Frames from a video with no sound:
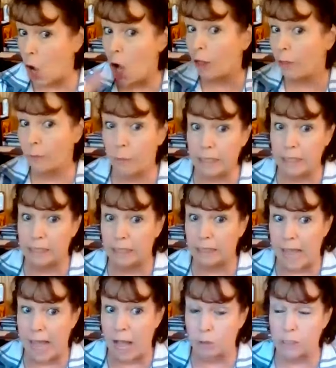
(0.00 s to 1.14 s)
all the reading in the
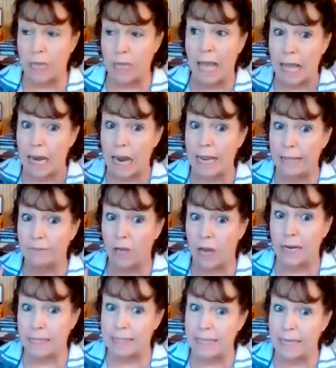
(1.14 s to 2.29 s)
house, and I have
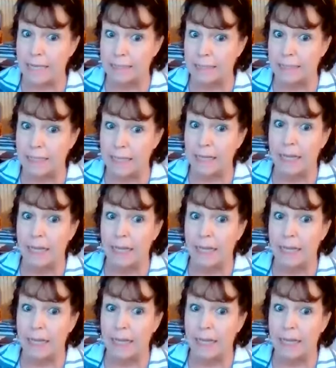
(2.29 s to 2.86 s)
not attended